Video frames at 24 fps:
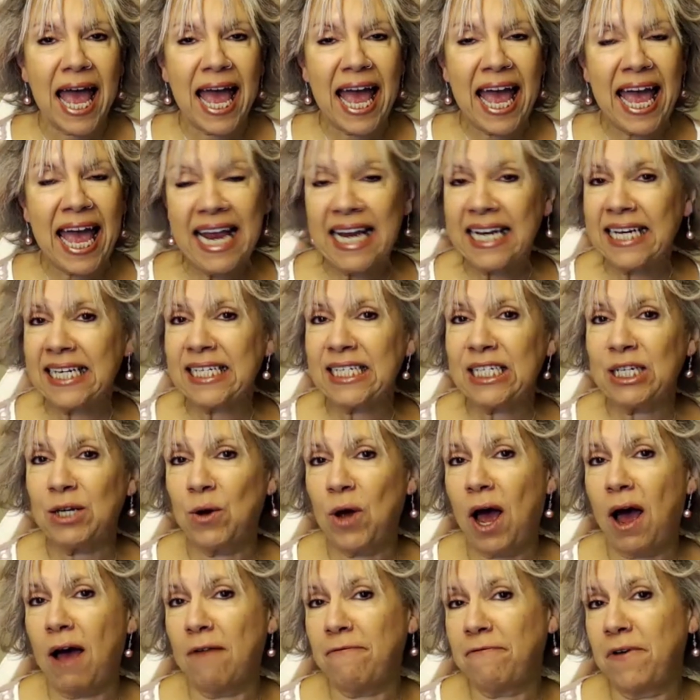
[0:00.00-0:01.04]
And
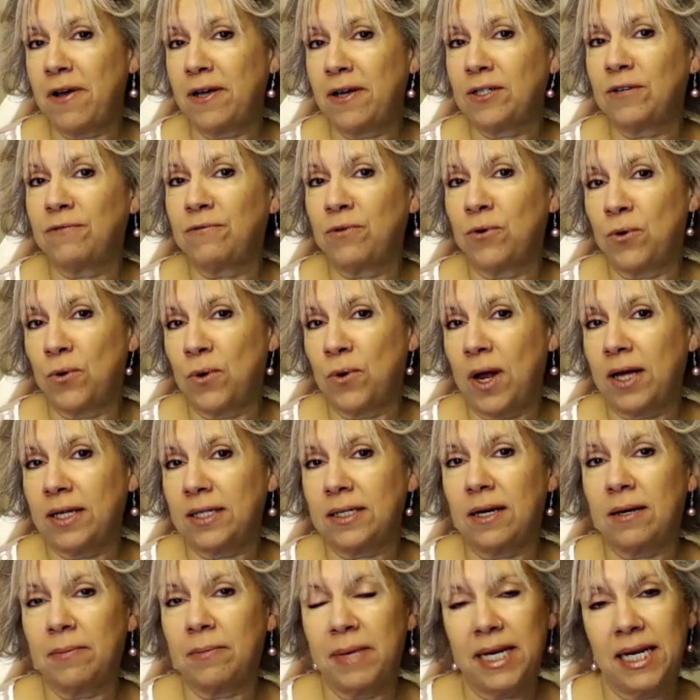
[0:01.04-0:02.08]
first of all, I
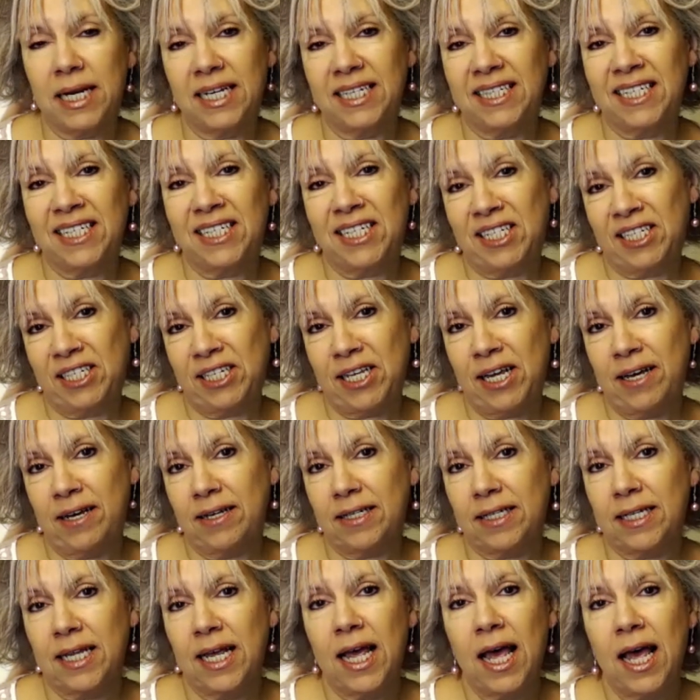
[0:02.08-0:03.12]
start making the
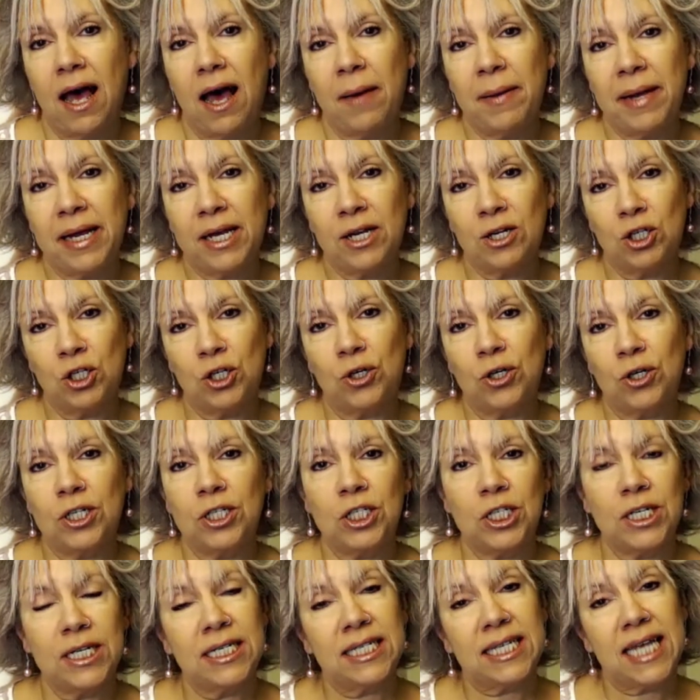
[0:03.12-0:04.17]
desserts. I make a
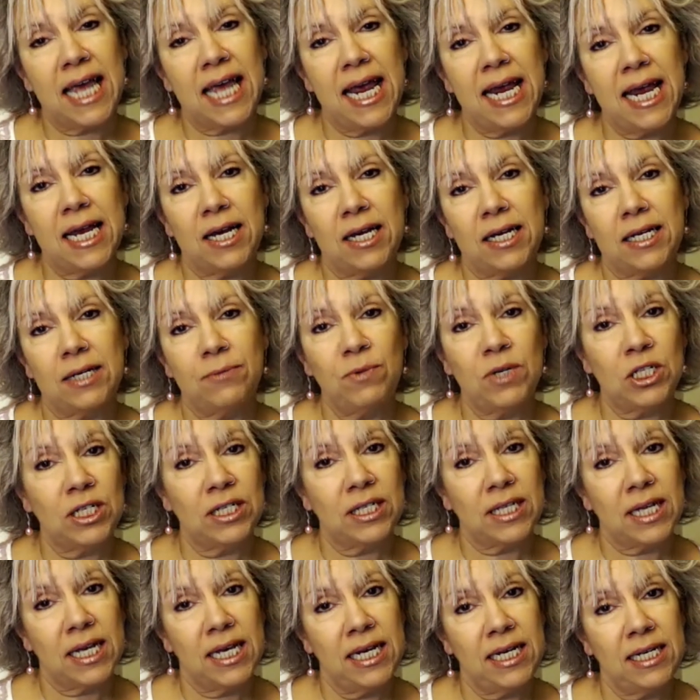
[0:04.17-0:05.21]
chocolate cheesecake, which
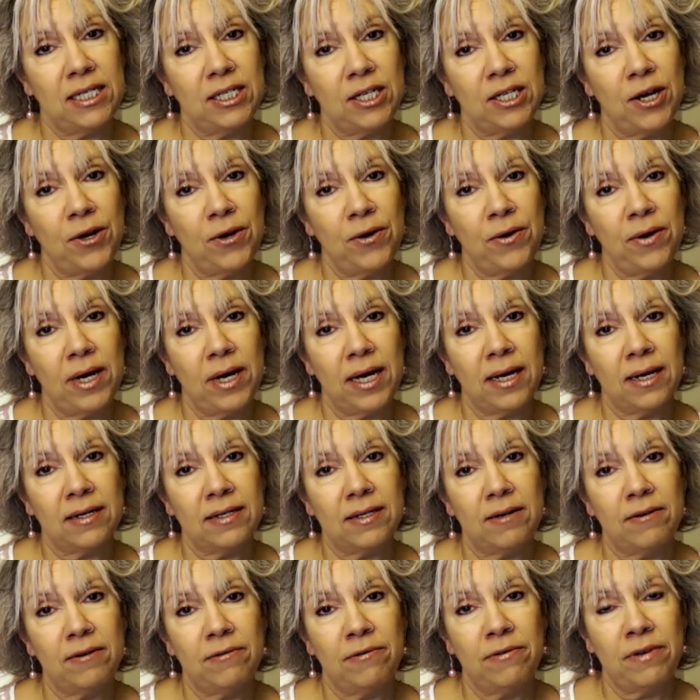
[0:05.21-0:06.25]
is keto
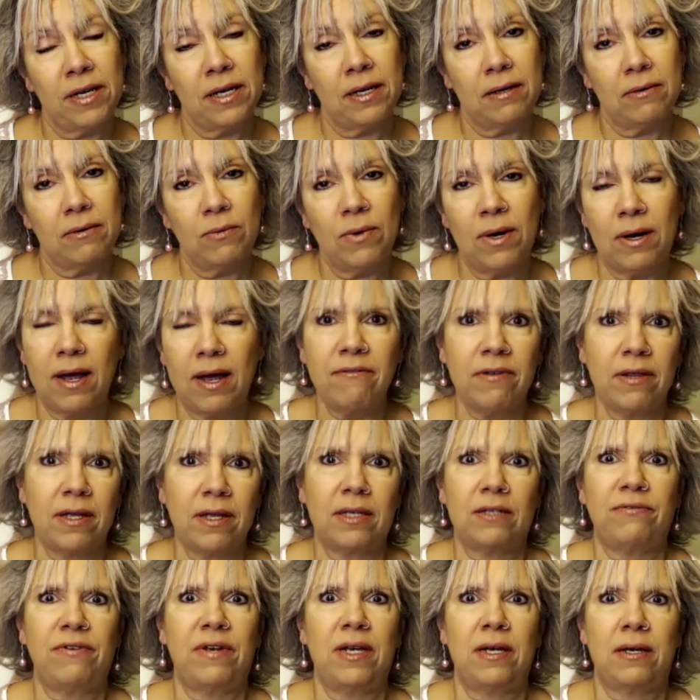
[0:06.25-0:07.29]
and well,
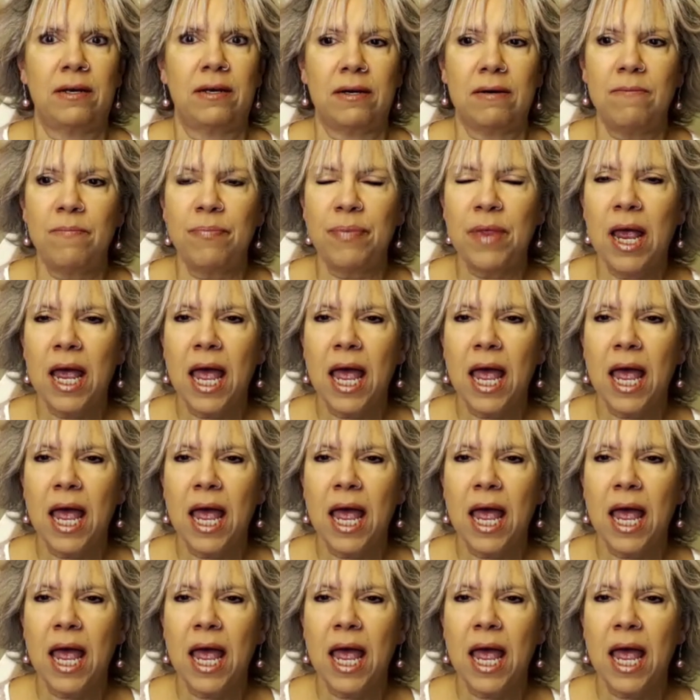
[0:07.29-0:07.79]
everything's vegan.